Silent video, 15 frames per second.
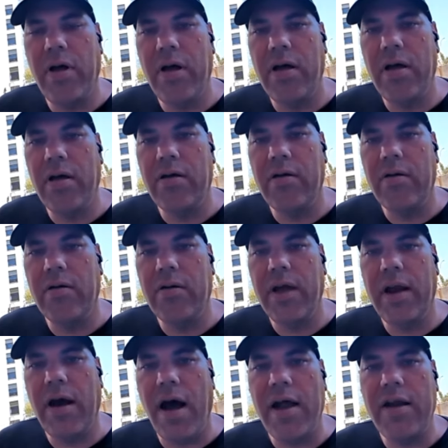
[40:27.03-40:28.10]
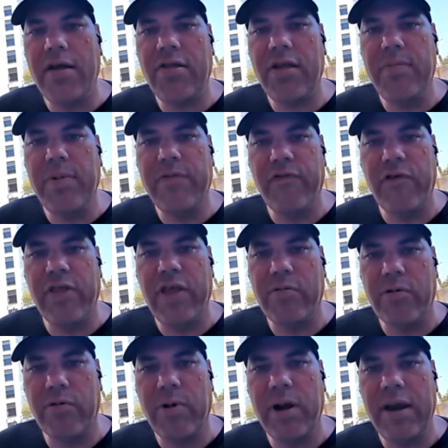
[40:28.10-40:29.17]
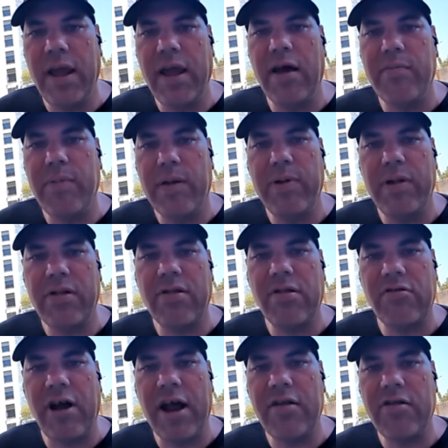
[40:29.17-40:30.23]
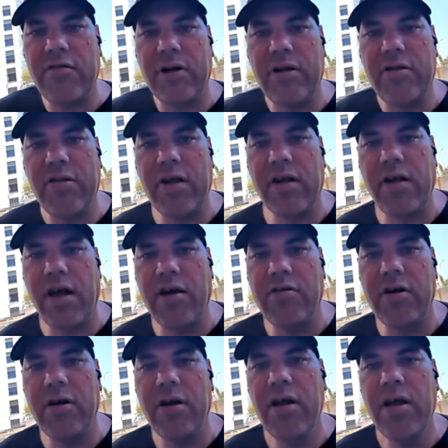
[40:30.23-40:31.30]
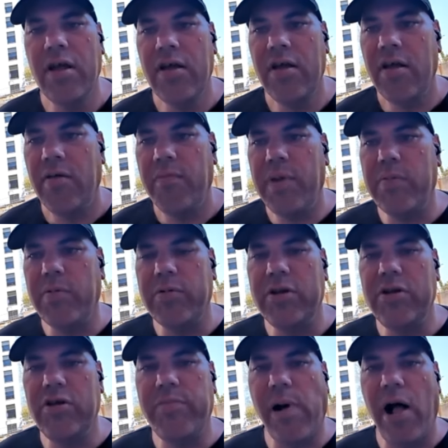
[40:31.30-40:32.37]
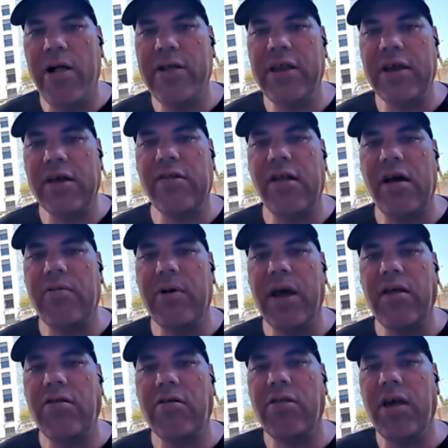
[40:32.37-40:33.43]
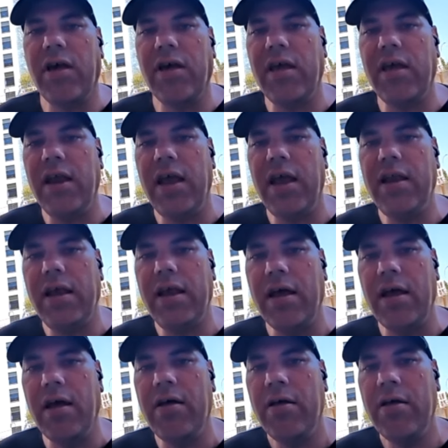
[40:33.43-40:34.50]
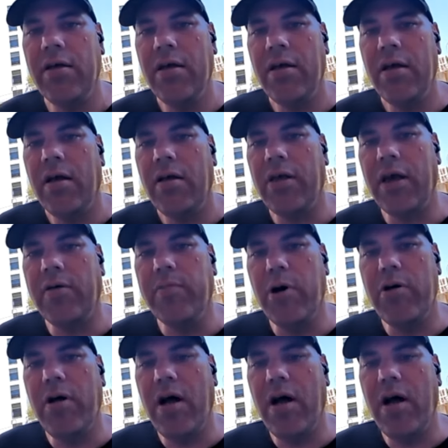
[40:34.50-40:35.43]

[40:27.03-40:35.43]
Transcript: and Odyssey, before they were written down by Pisistratus around 600, people would do politics that way. So, like in India, like